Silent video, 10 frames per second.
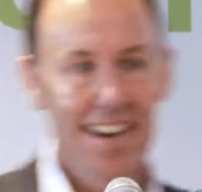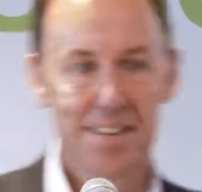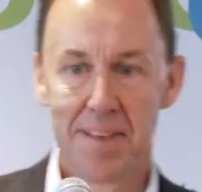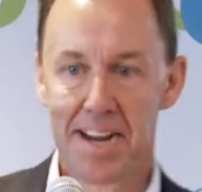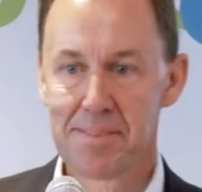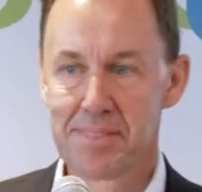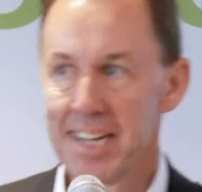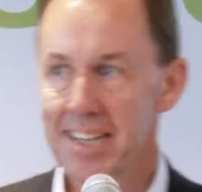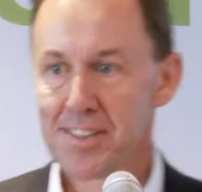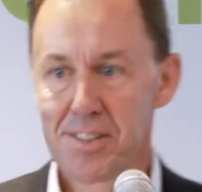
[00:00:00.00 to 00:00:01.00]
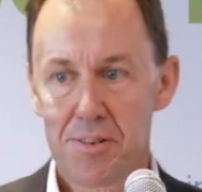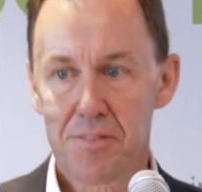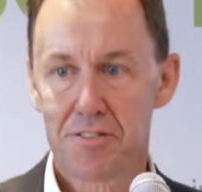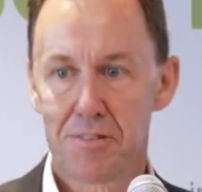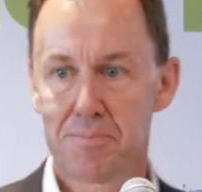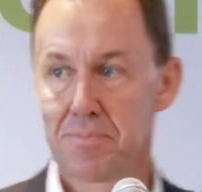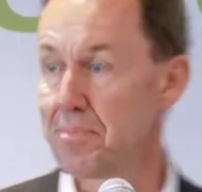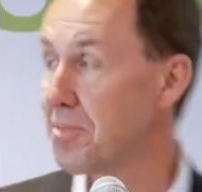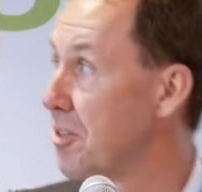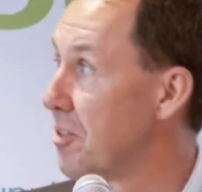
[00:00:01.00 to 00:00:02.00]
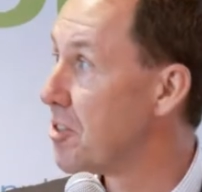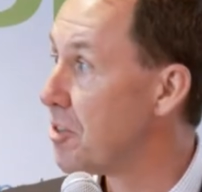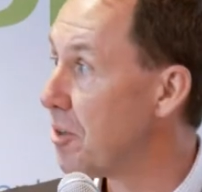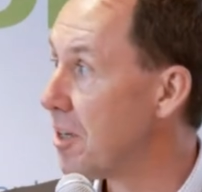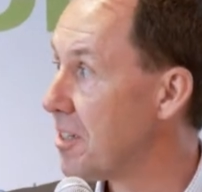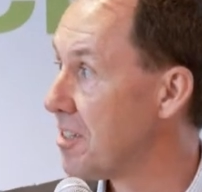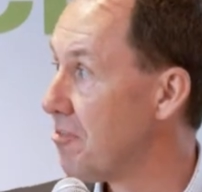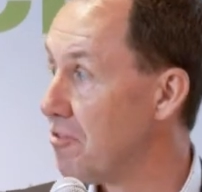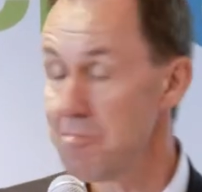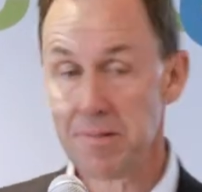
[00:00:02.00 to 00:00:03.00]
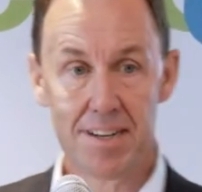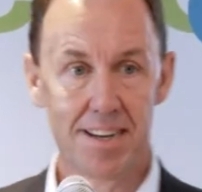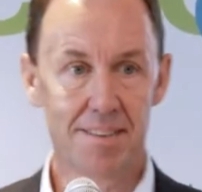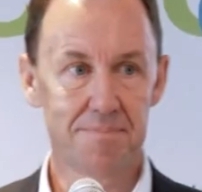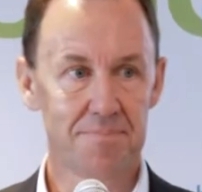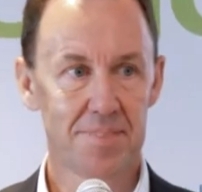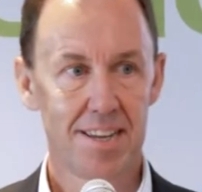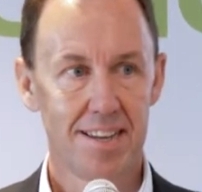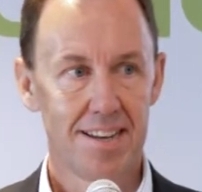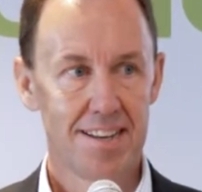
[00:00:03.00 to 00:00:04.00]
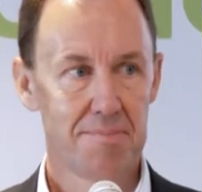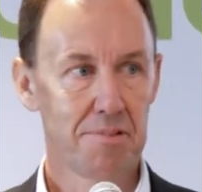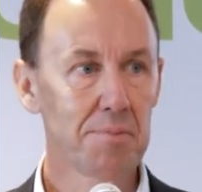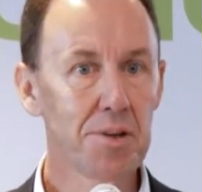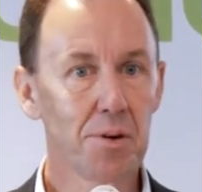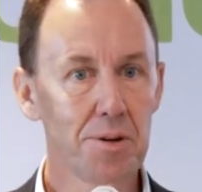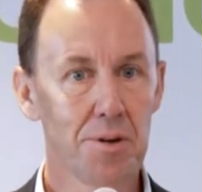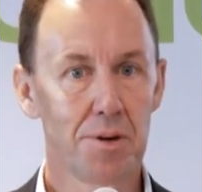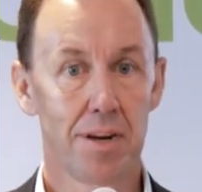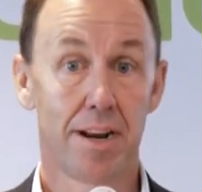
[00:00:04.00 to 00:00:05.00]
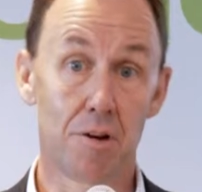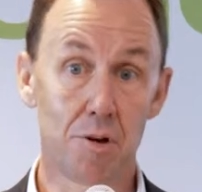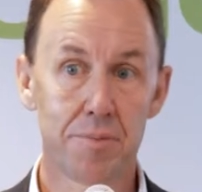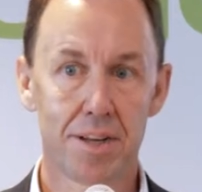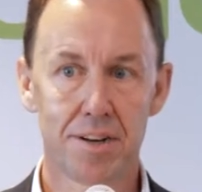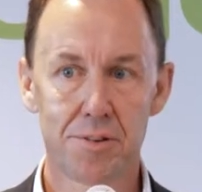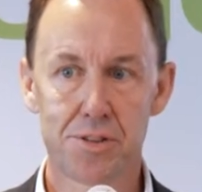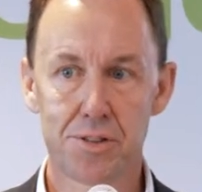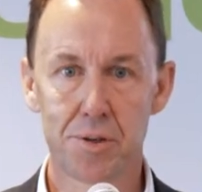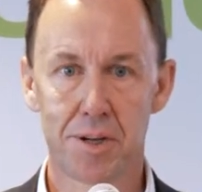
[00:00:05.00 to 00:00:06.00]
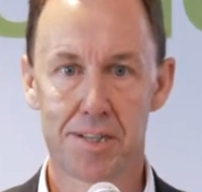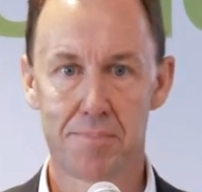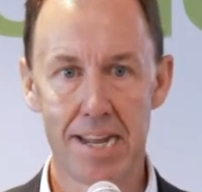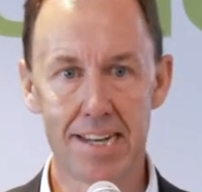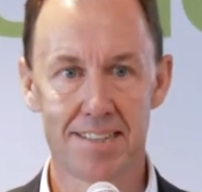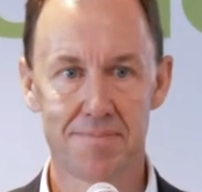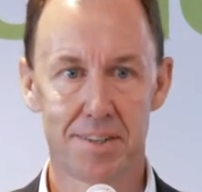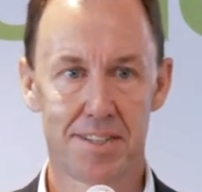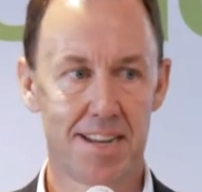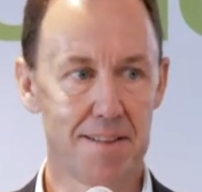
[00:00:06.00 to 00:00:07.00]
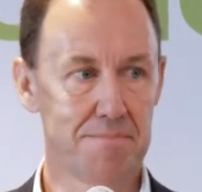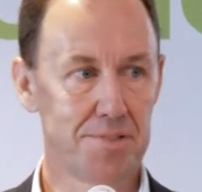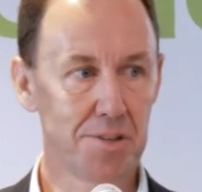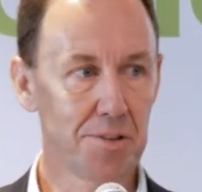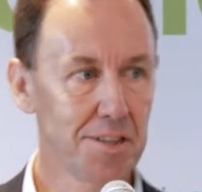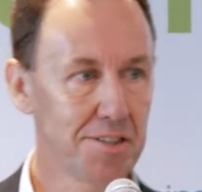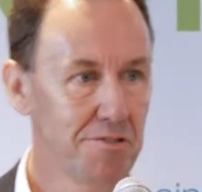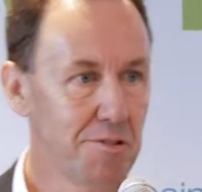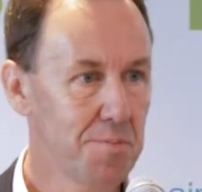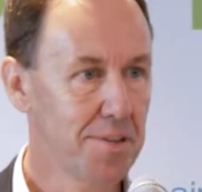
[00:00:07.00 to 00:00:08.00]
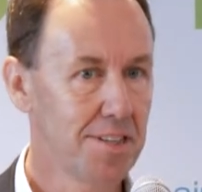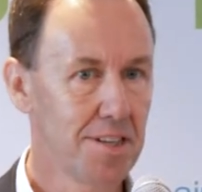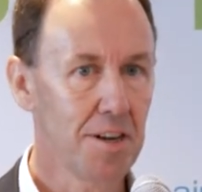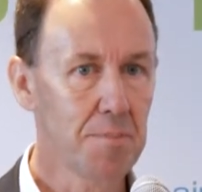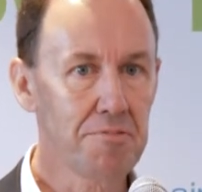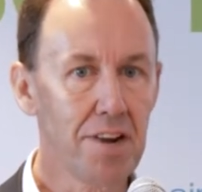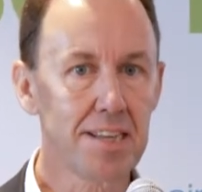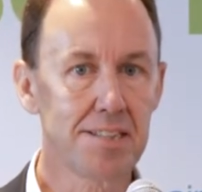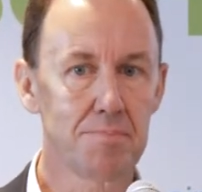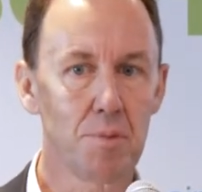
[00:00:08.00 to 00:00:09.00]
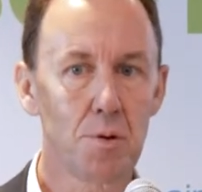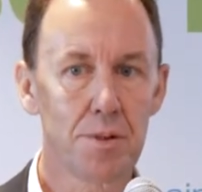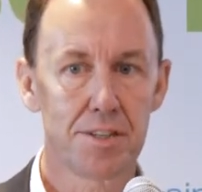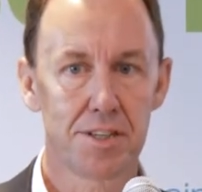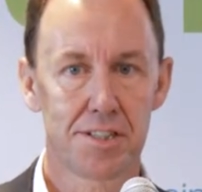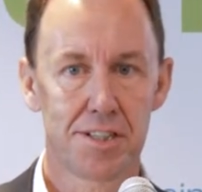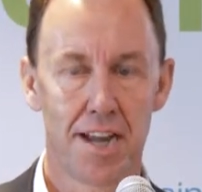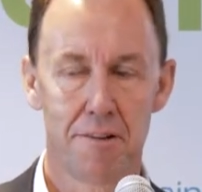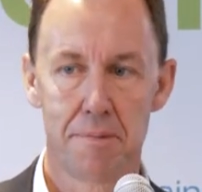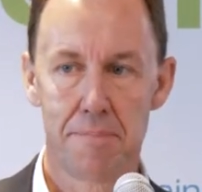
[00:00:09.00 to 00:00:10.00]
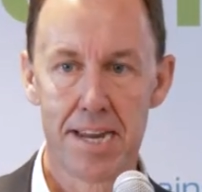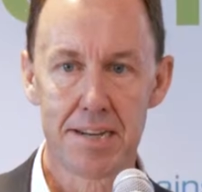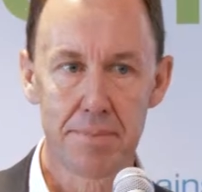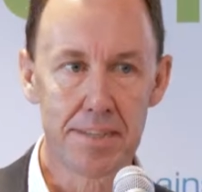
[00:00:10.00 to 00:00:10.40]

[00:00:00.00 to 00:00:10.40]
Hi, my name's Neale Stewart from Dulux Group. You probably all know, and I hope you know, Dulux Paint, but Dulux Group with umbrellas more than just our paint